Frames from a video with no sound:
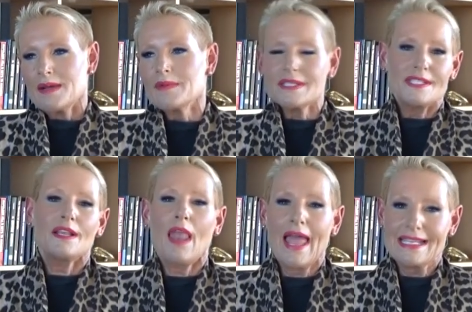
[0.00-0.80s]
What do
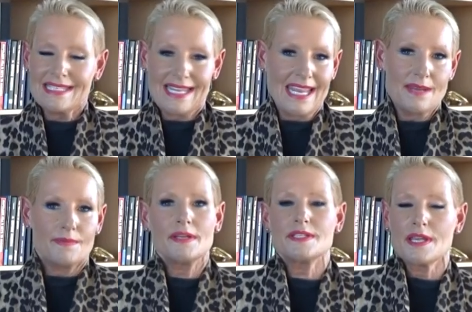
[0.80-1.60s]
you like to
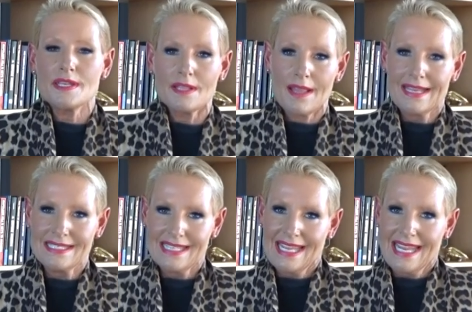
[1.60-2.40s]
eat? What don't you like
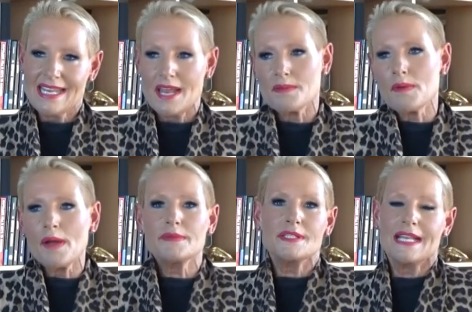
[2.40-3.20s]
to eat? And
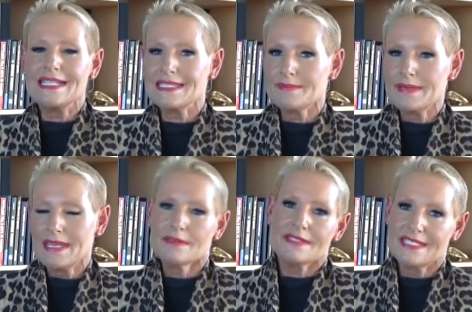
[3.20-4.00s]
why would you let
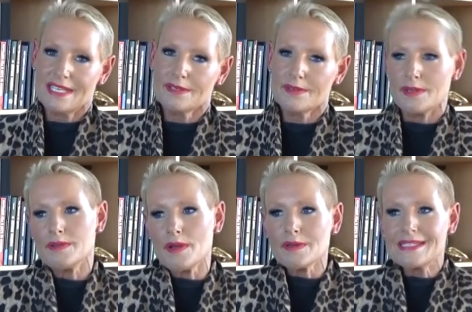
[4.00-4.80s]
somebody else tell
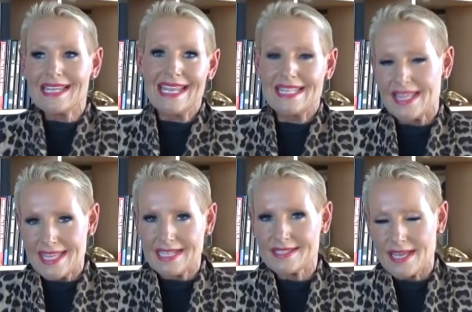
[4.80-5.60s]
you not to eat the
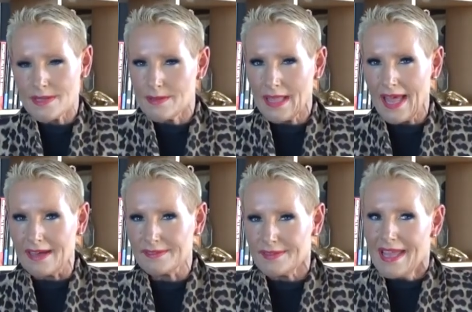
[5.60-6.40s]
things that you
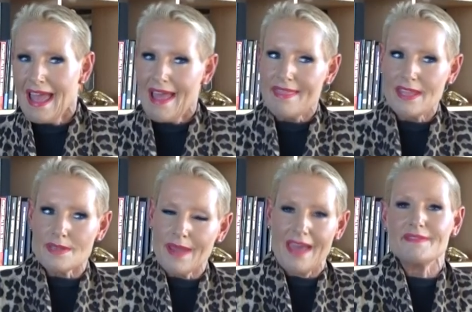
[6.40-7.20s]
love and that
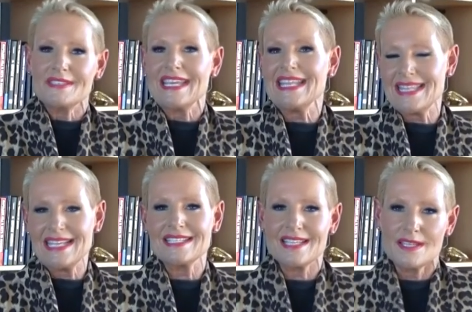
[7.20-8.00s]
you have to eat
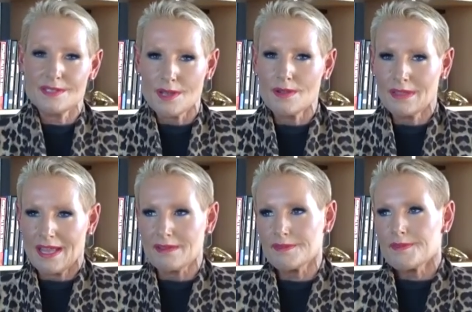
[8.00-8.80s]
things that you don't
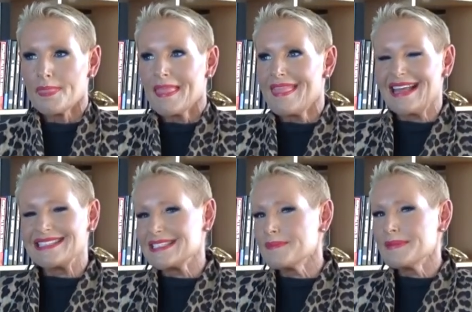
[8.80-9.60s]
love?
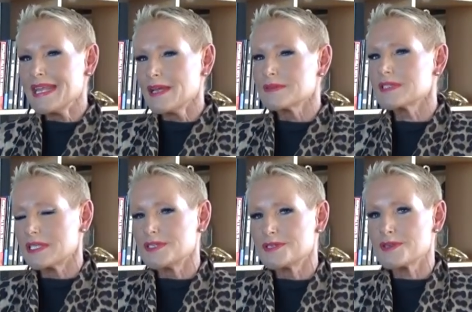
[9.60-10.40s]
That's somebody else
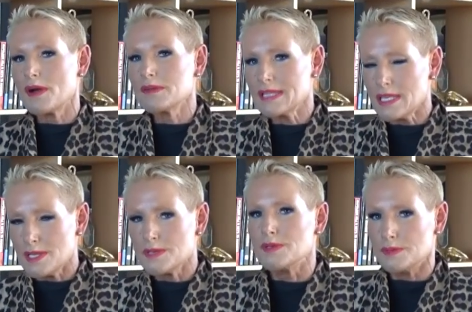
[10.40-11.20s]

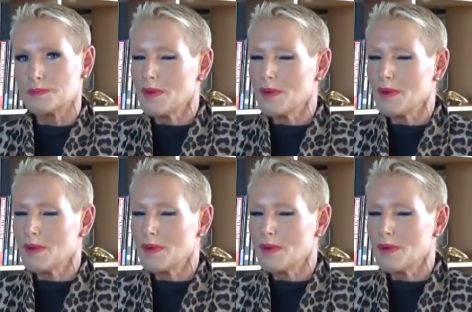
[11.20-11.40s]
controlling you.